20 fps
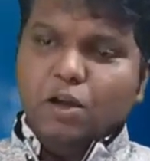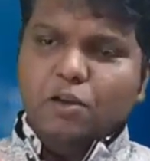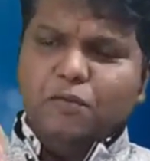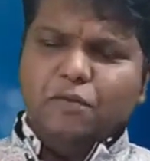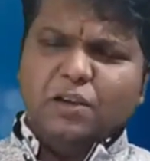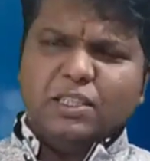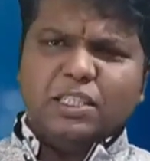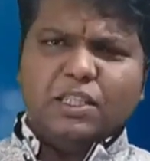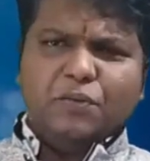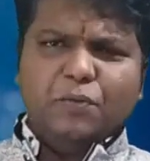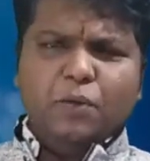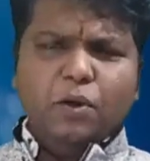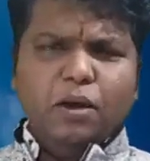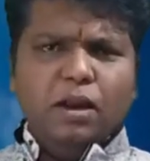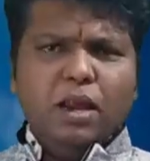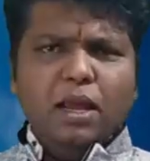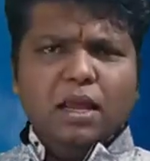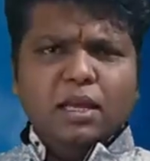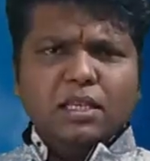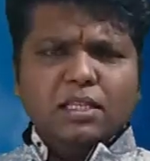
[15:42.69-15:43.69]
First of
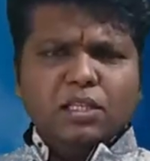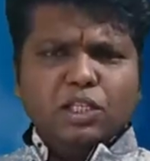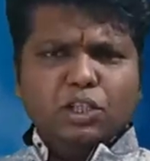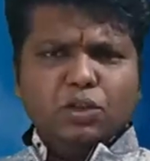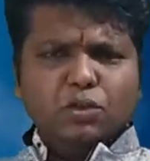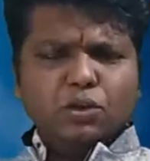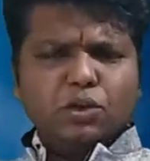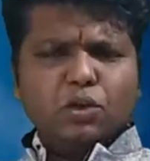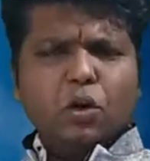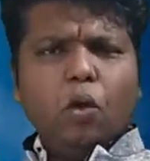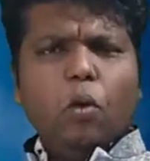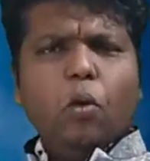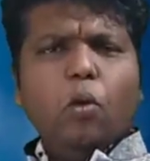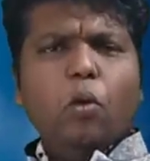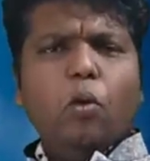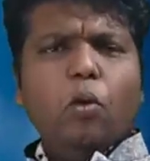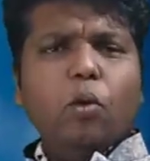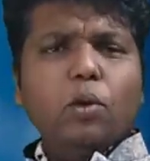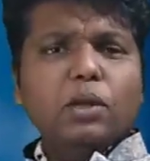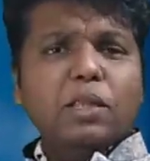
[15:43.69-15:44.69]
all, choose
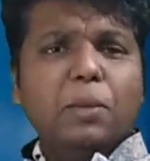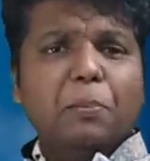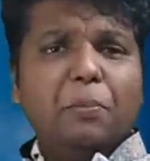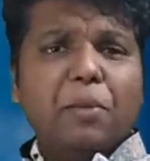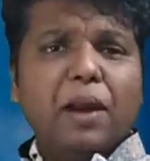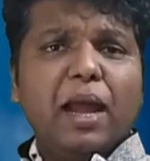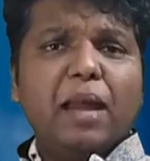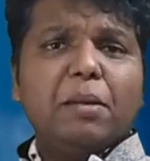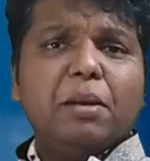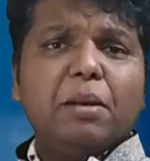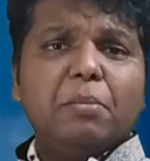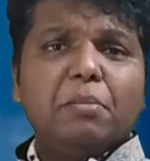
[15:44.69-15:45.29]
all the prime